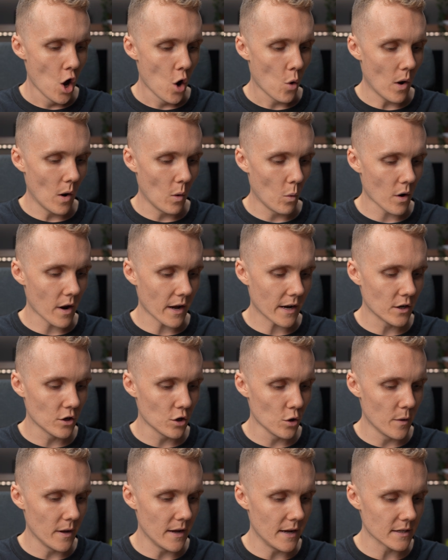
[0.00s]
Well, what I can
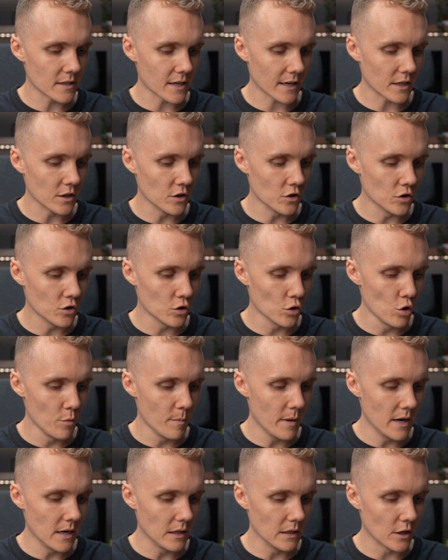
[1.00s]
do here is I can
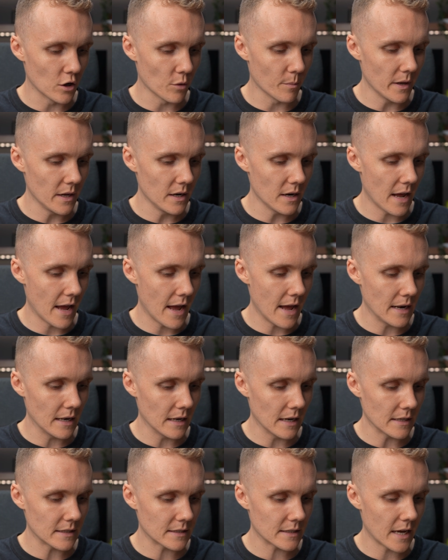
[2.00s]
zoom in a little bit and
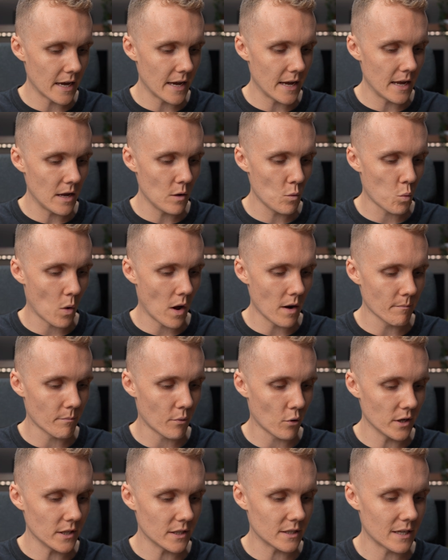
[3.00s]
let's say
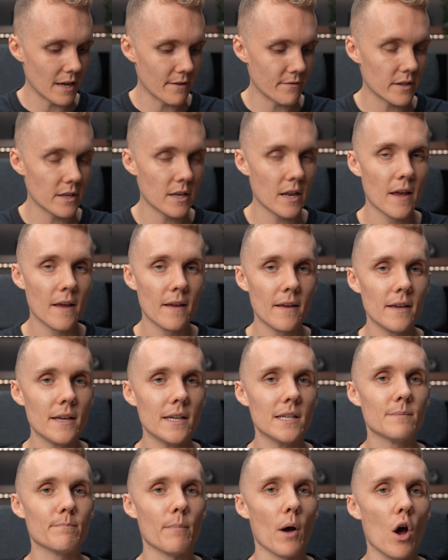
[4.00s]
1.7
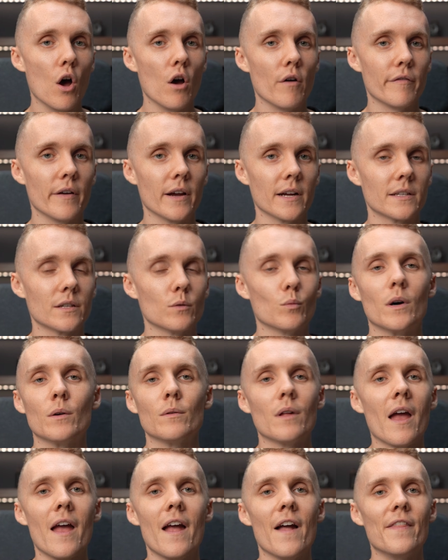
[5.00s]
is perfect.
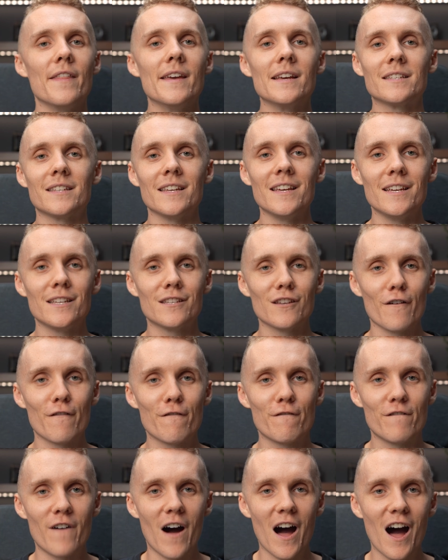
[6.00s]
Well, this is
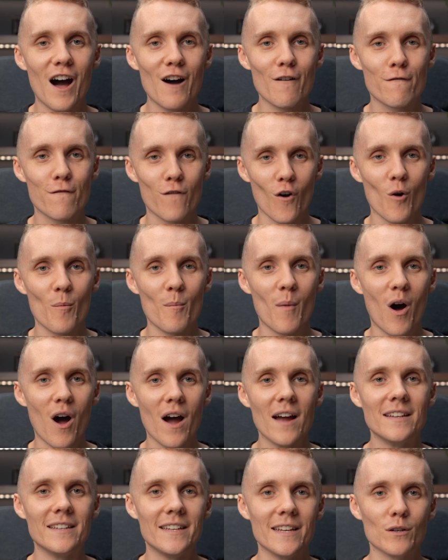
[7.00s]
far from
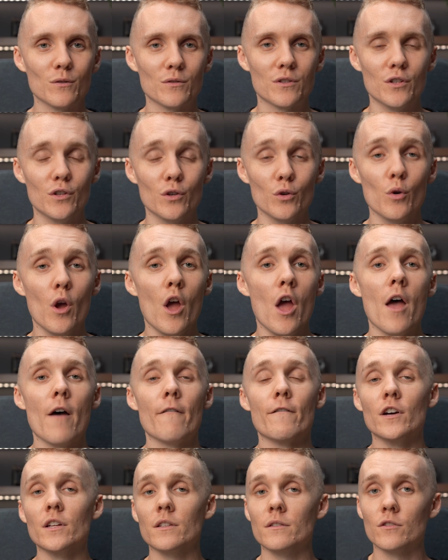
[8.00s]
ideal to do
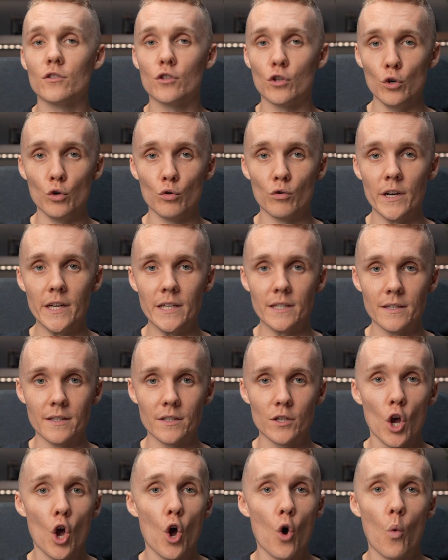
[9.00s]
for 2
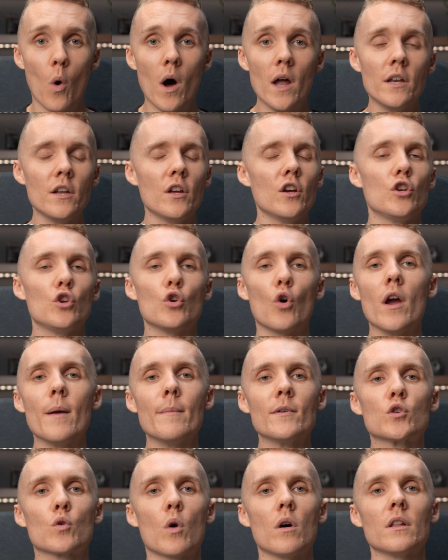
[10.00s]
reasons. 1, your
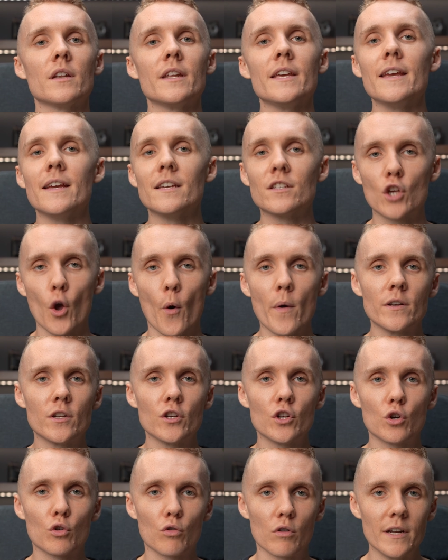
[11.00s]
image quality is going to
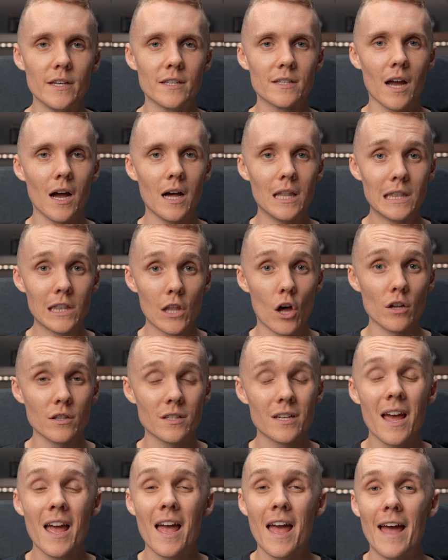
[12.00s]
decrease a
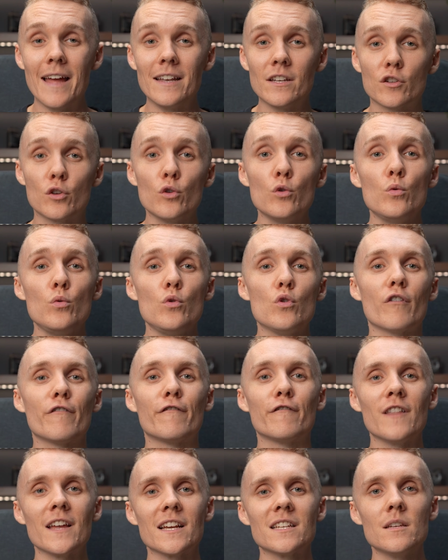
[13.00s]
lot, and 2, your
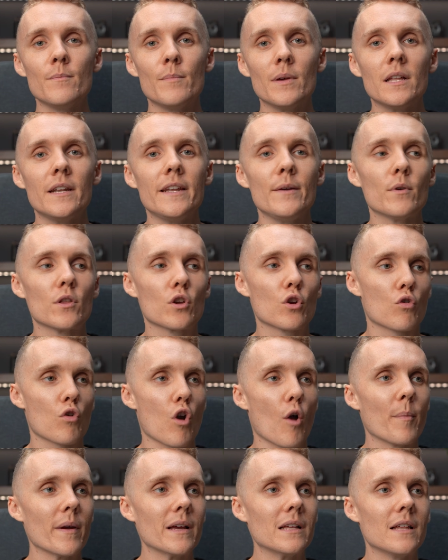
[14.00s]
flexibility with
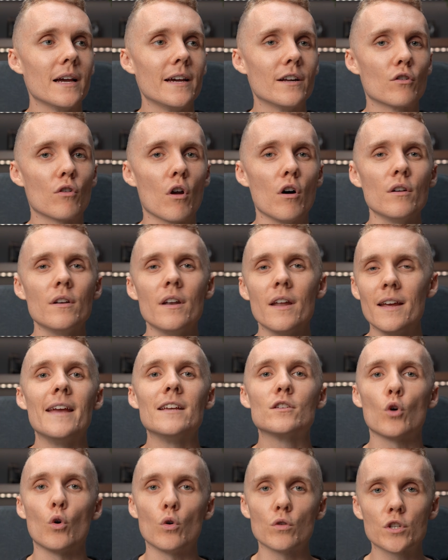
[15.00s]
cropping later on
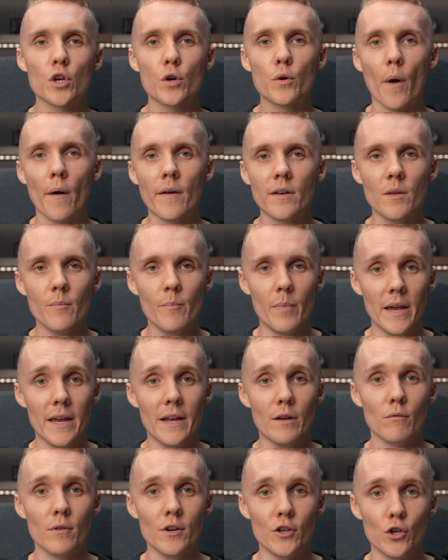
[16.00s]
is also going to
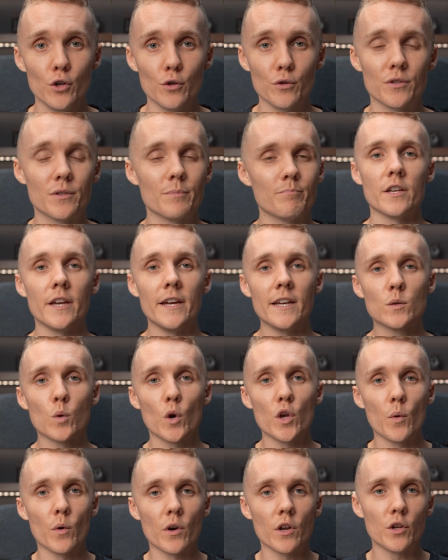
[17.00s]
be reduced. So here's
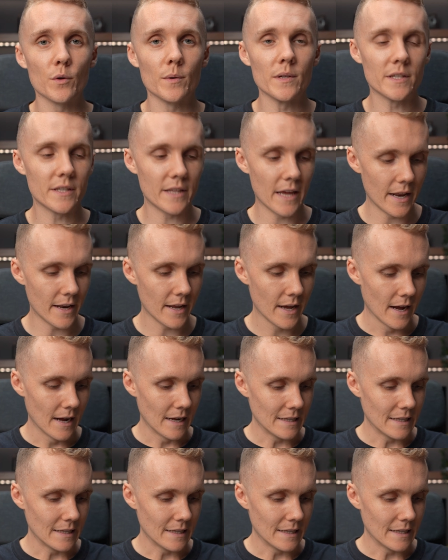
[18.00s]
what you want to do instead.